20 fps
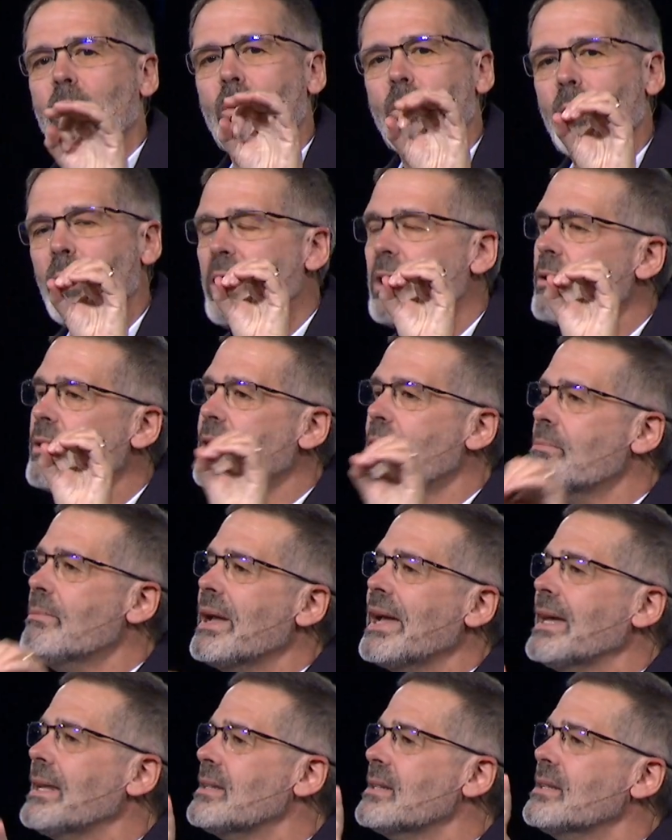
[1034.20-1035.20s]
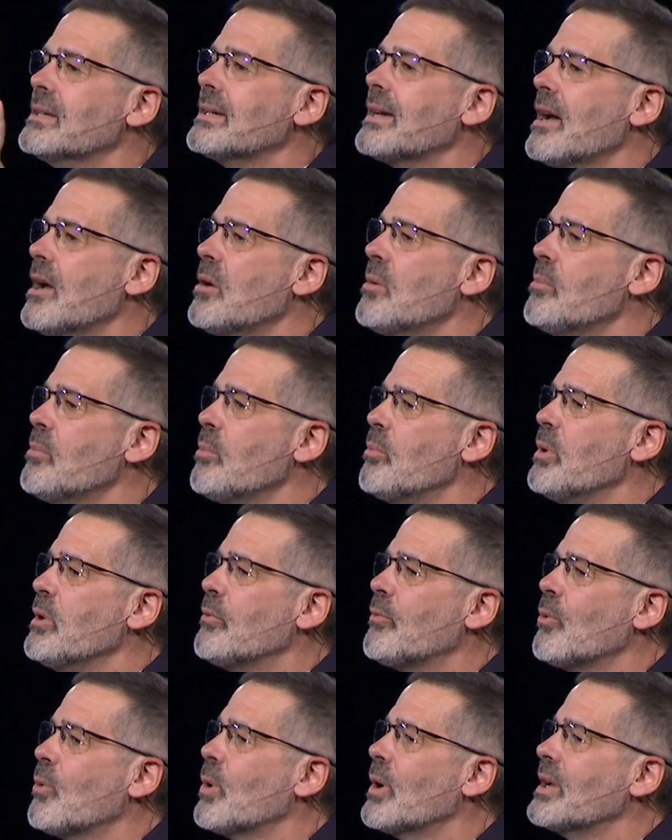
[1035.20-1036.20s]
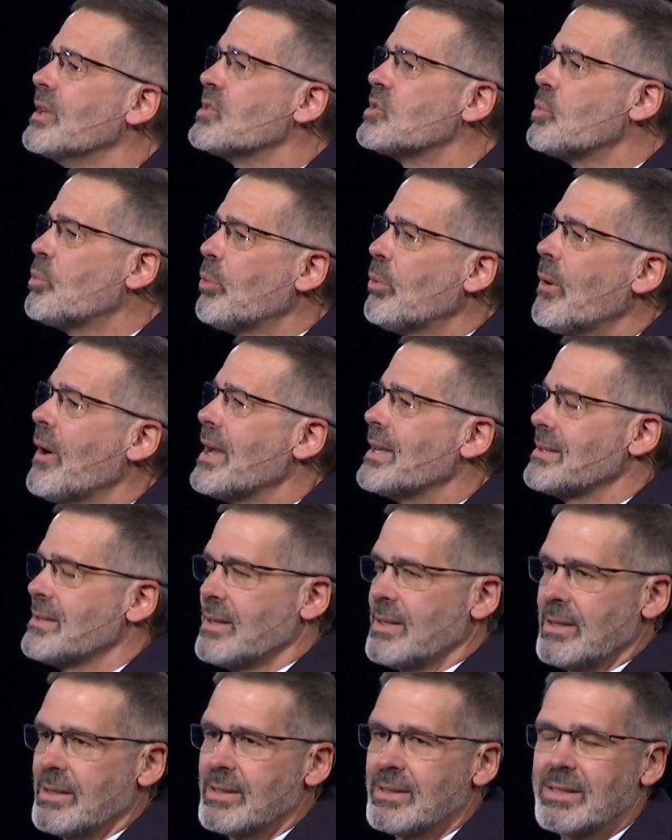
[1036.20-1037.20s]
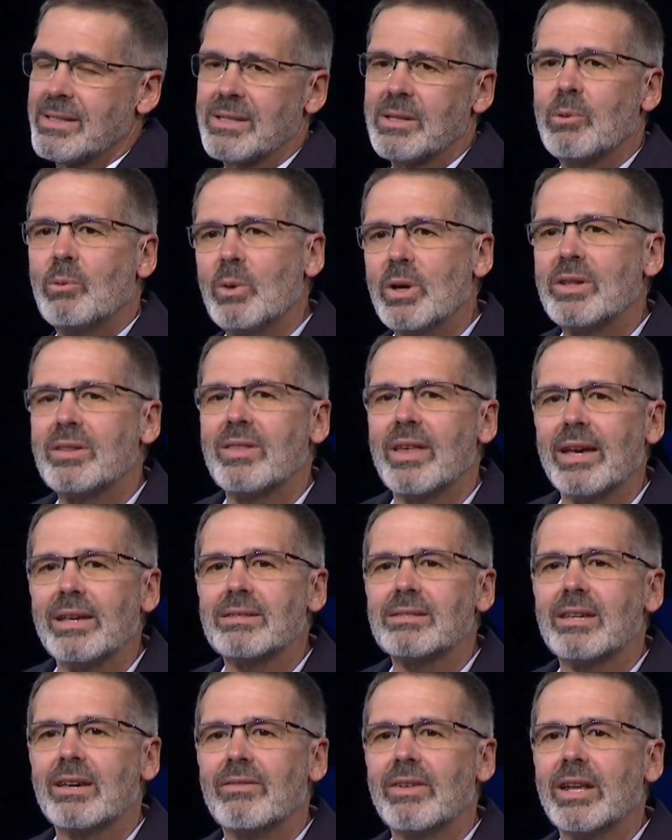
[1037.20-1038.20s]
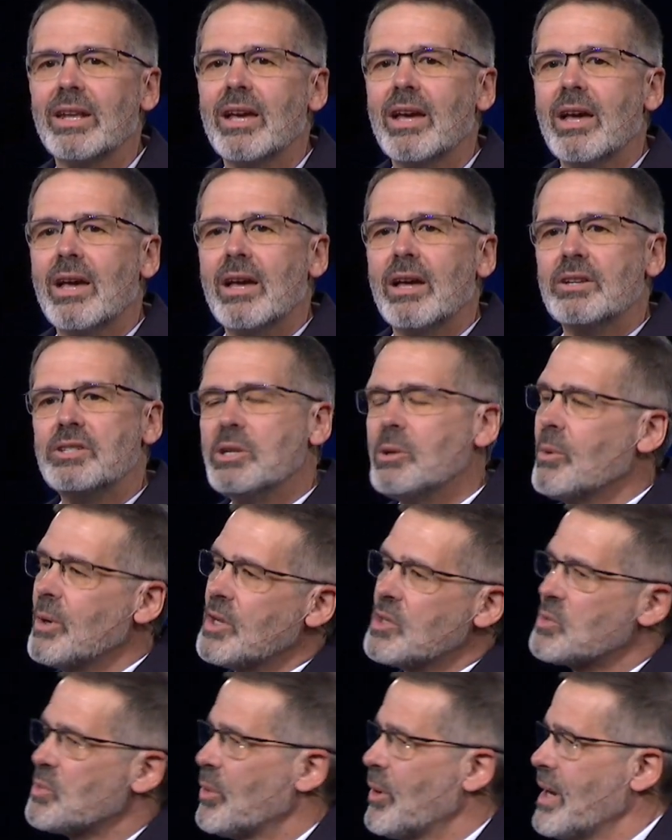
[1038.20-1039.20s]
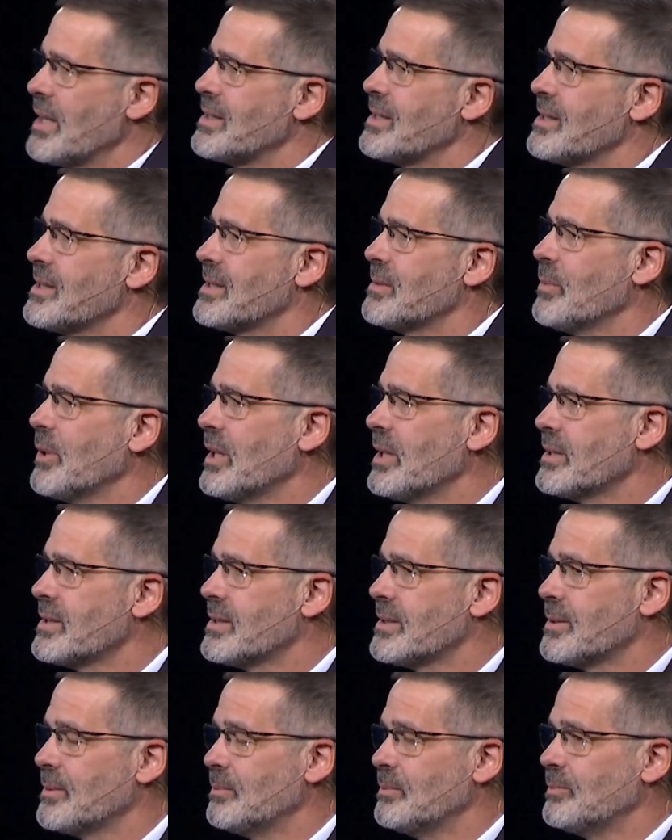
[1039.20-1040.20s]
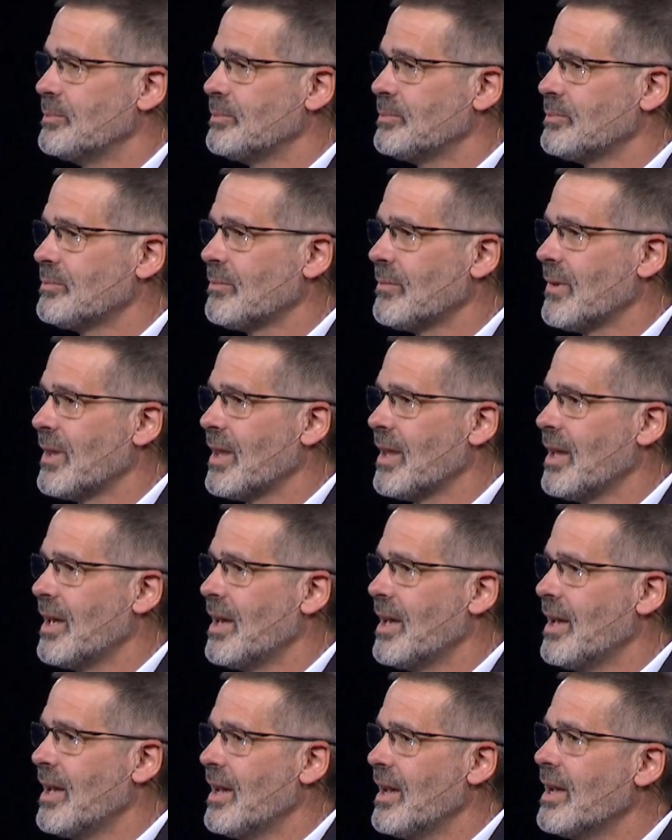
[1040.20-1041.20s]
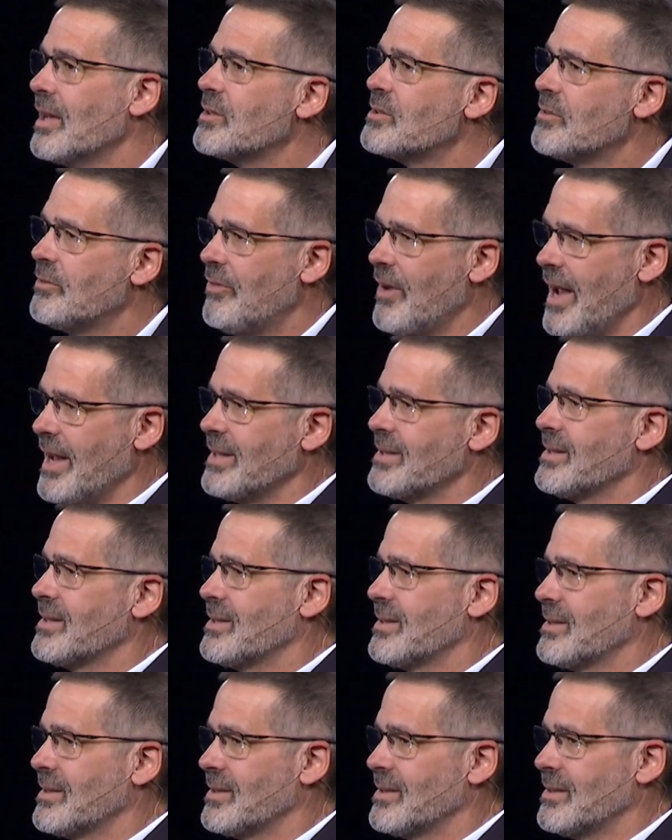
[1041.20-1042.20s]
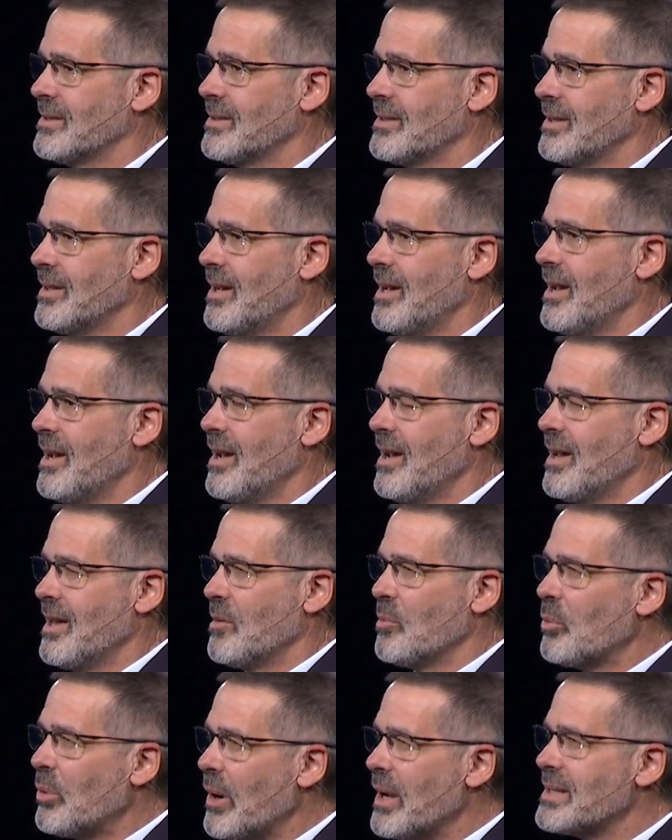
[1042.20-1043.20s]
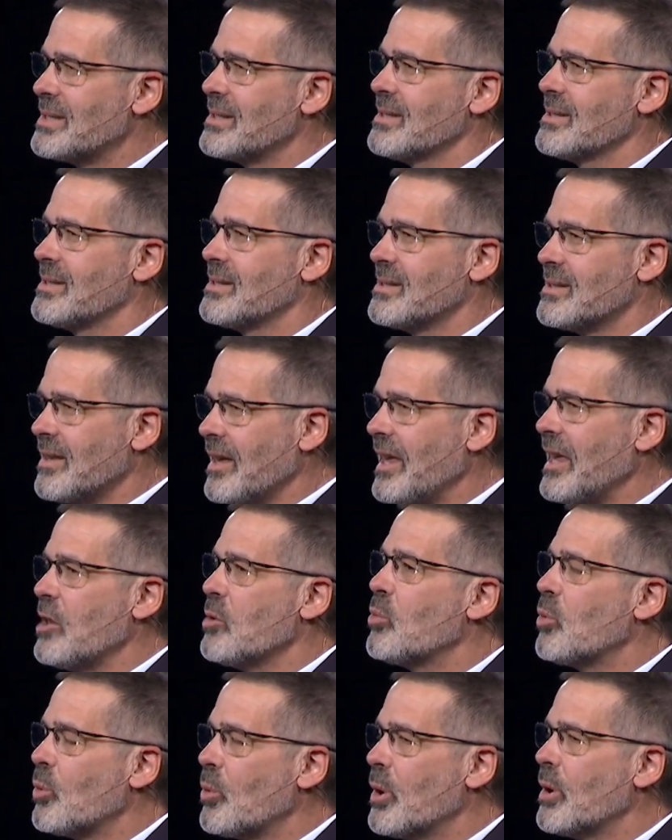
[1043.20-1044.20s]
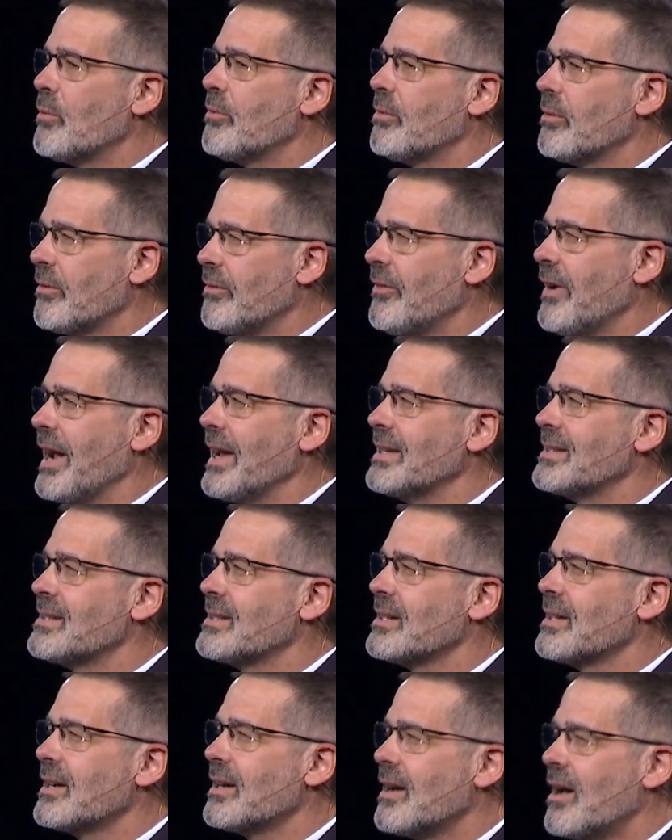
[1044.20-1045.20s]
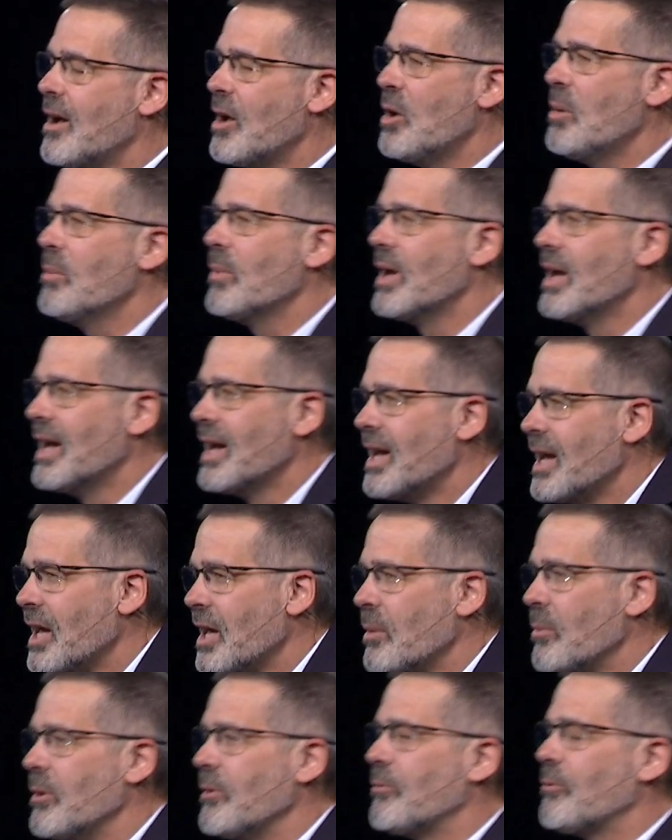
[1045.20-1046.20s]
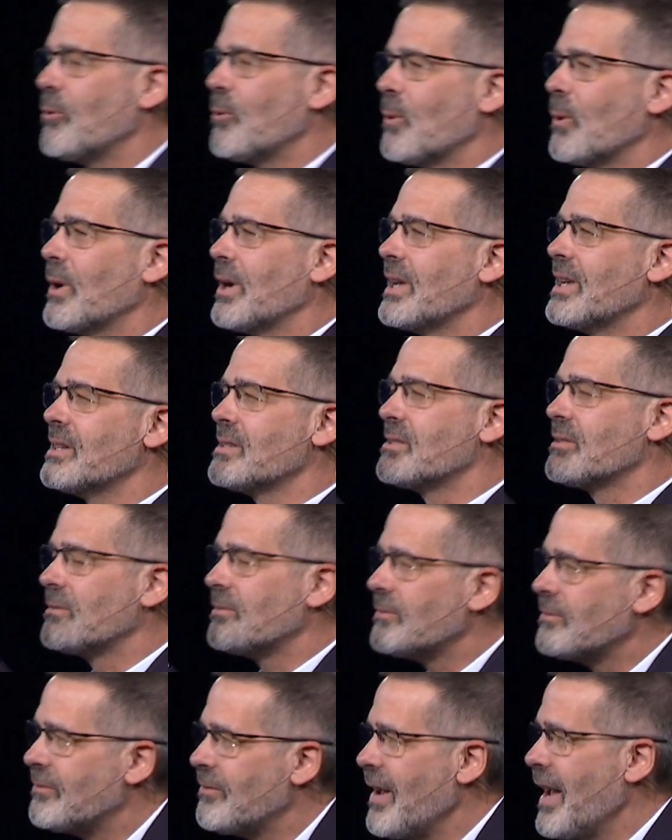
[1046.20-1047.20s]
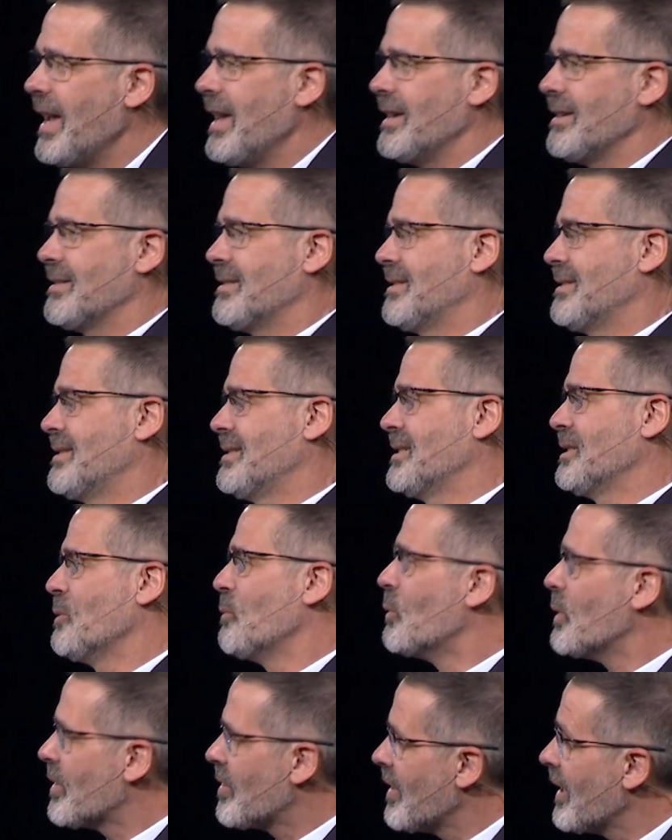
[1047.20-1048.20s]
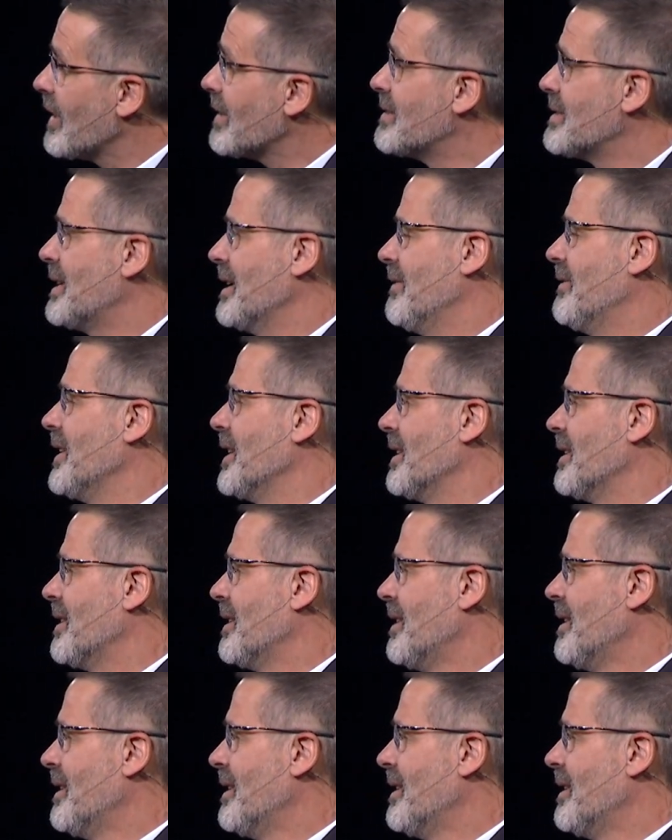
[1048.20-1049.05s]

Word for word: We are commanded to come before his presence with thanksgiving. Do you know what his presence means? His face. Presence is the Hebrew word for face. Come before his face with thanksgiving.